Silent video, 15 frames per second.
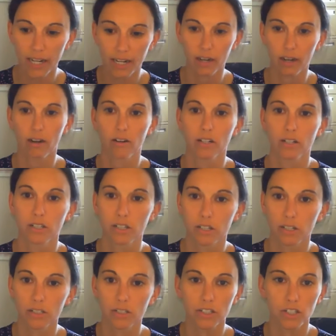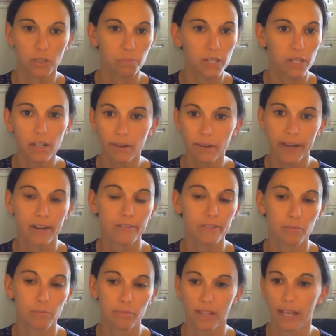to encourage her to just be creative
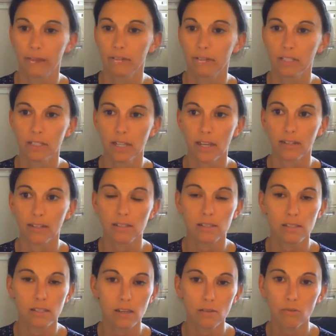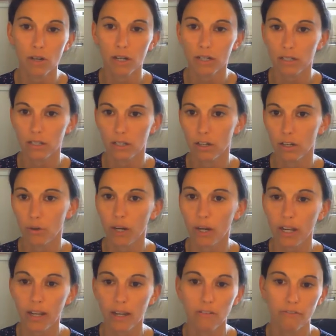and play with the data, see what, you know, what
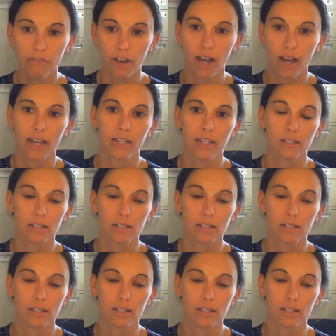can you find?